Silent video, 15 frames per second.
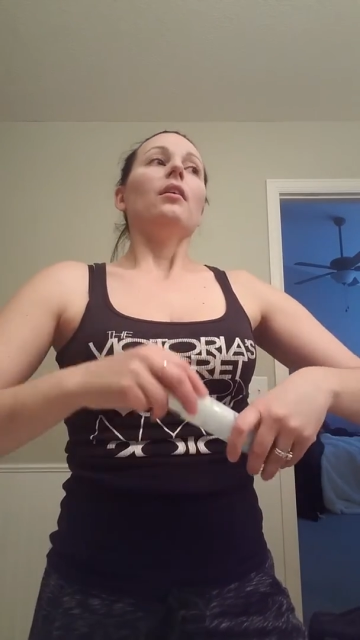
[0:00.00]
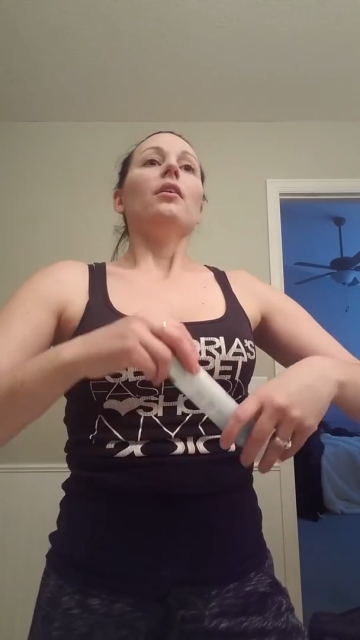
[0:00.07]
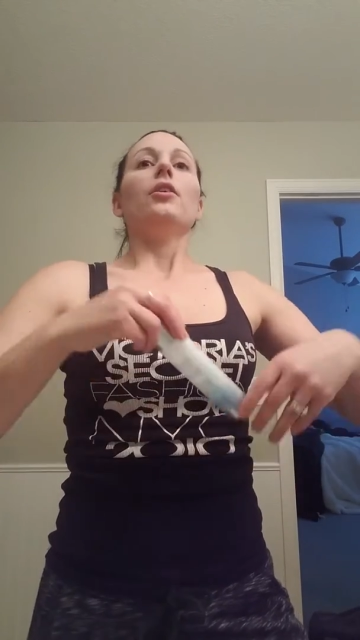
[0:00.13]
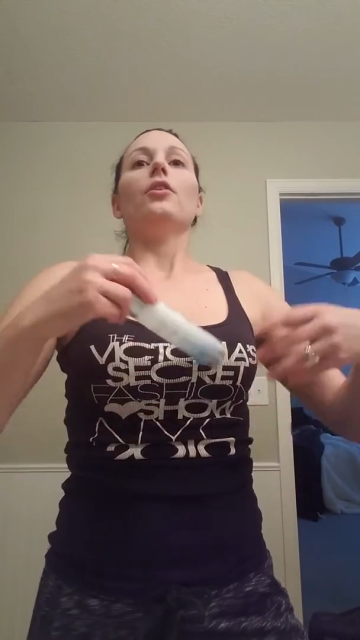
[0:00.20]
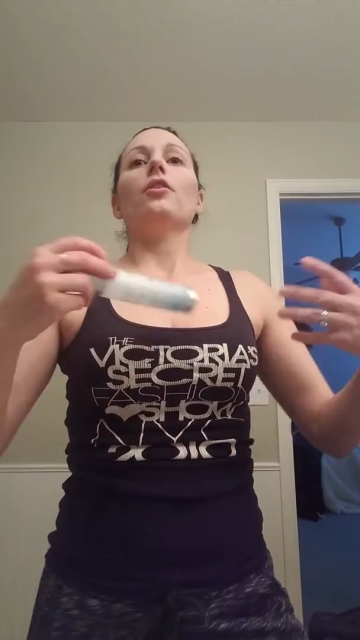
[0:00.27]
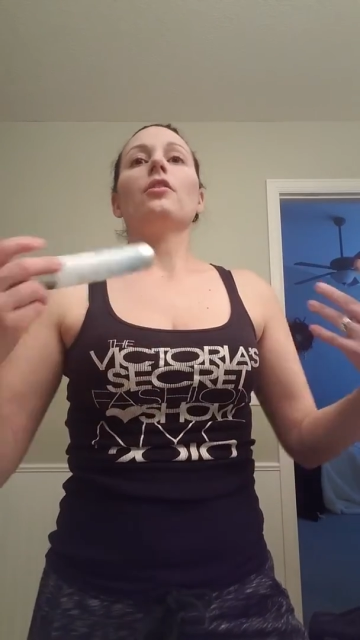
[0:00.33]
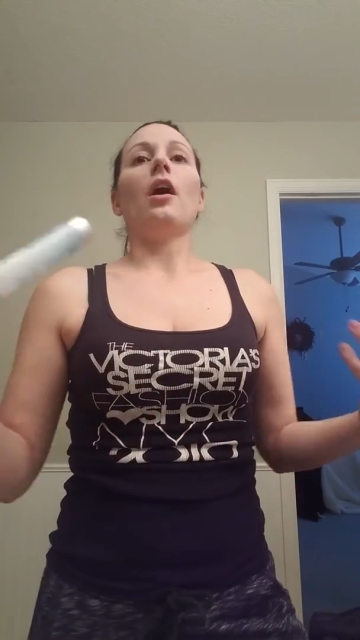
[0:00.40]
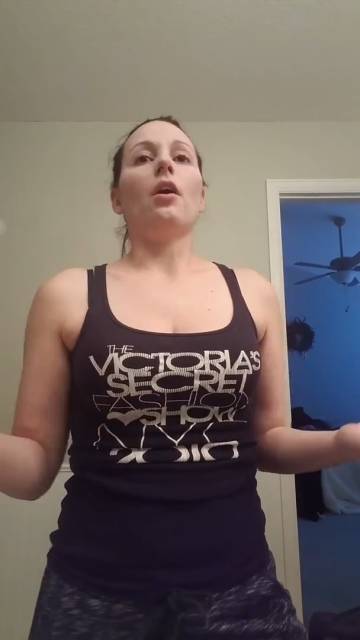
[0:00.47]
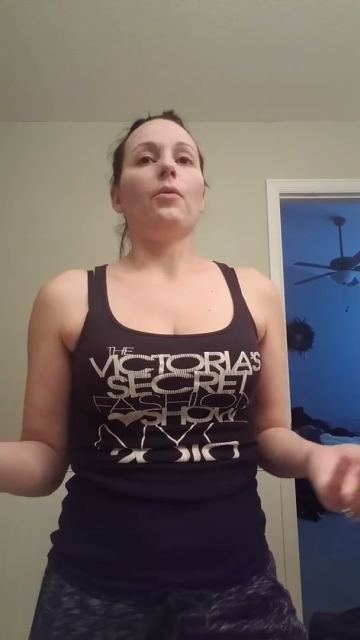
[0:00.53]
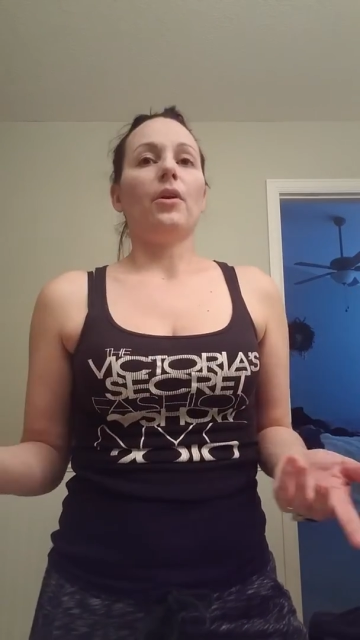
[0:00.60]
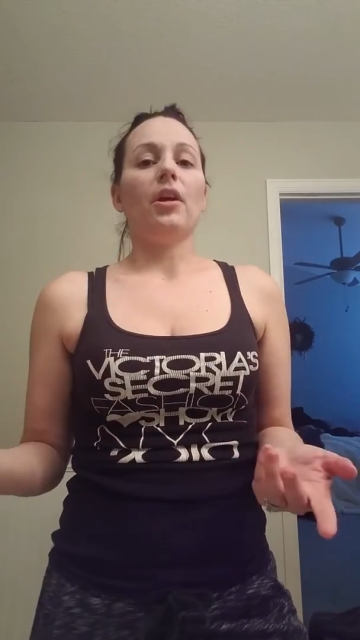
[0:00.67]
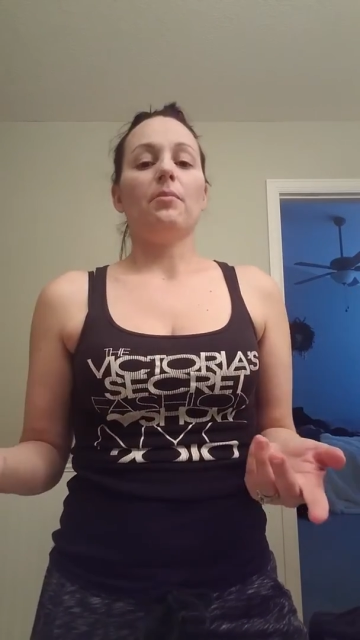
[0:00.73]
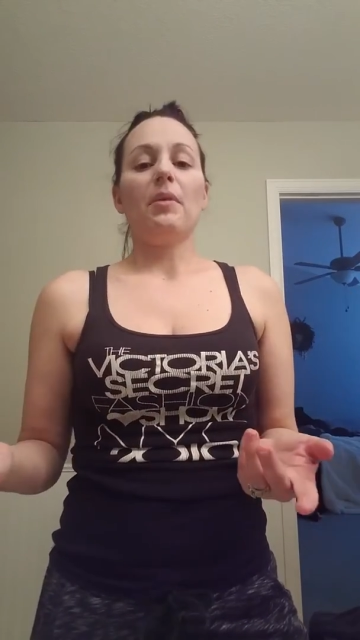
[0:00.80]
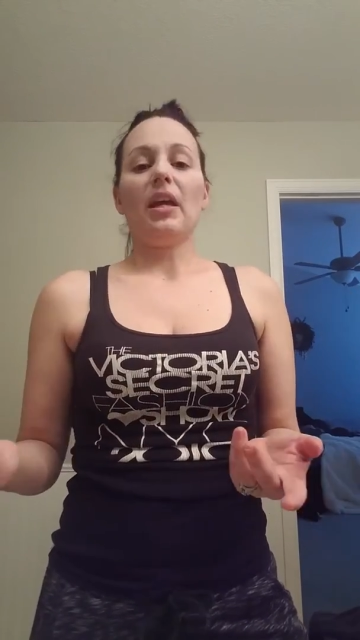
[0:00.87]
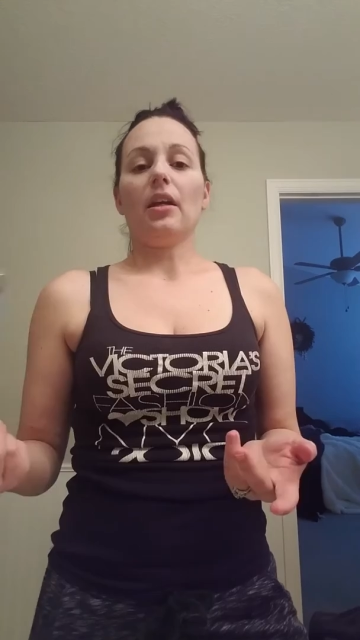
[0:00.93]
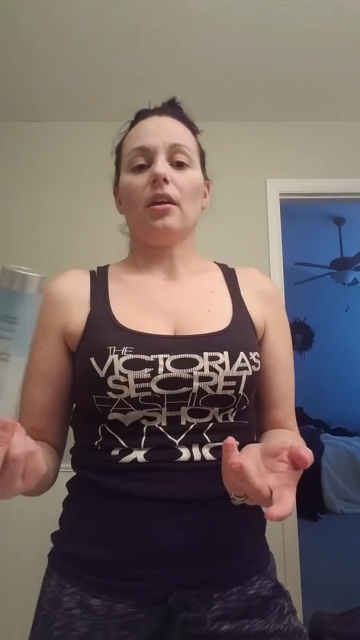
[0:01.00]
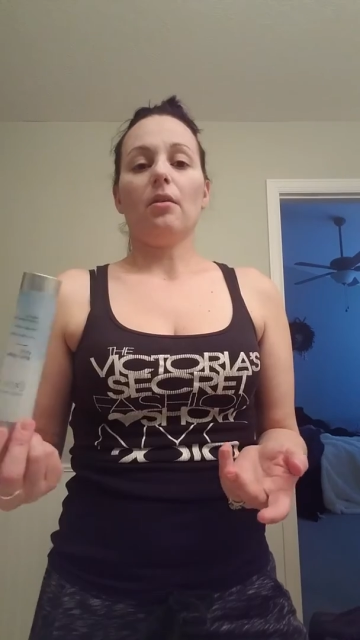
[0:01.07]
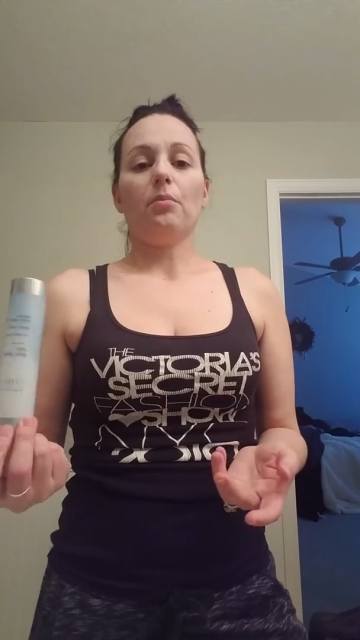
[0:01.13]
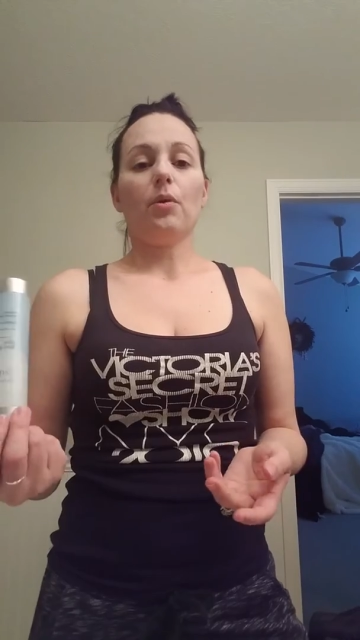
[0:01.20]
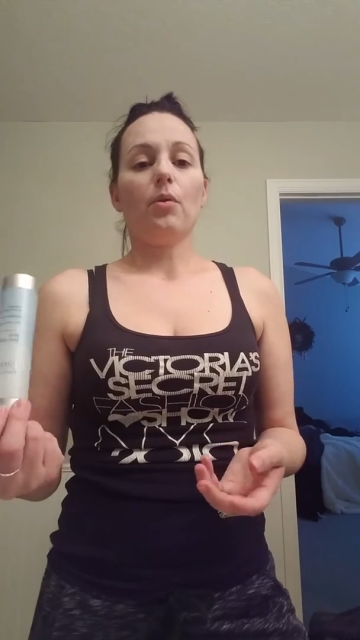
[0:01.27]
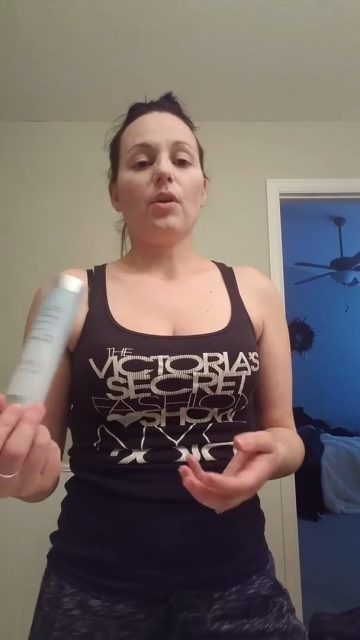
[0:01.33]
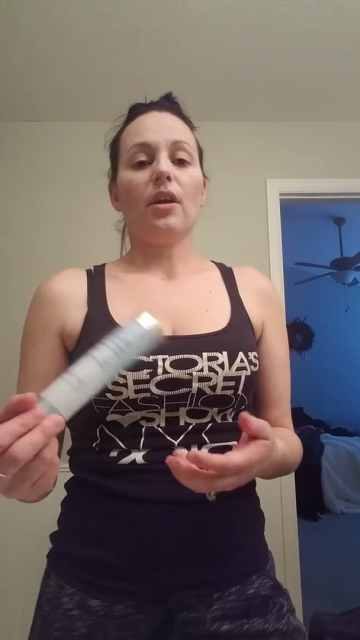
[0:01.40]
you're not wearing
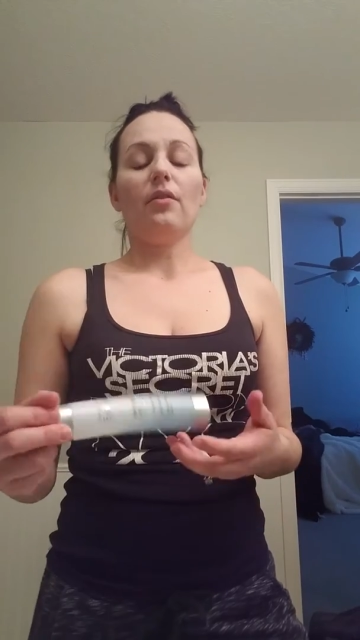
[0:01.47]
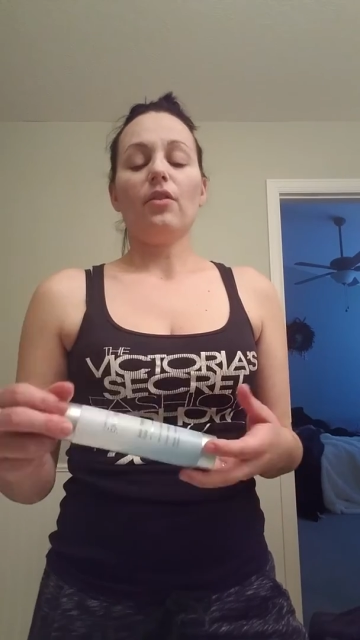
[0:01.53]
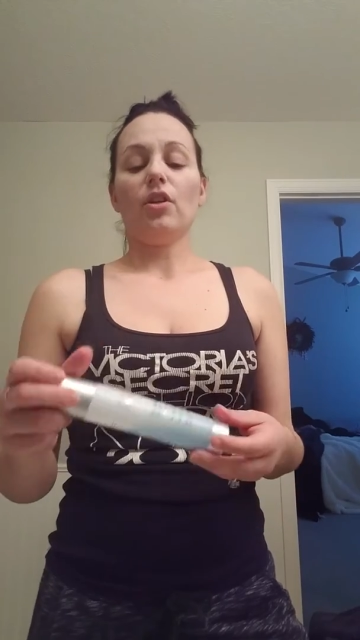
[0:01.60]
makeup or whatever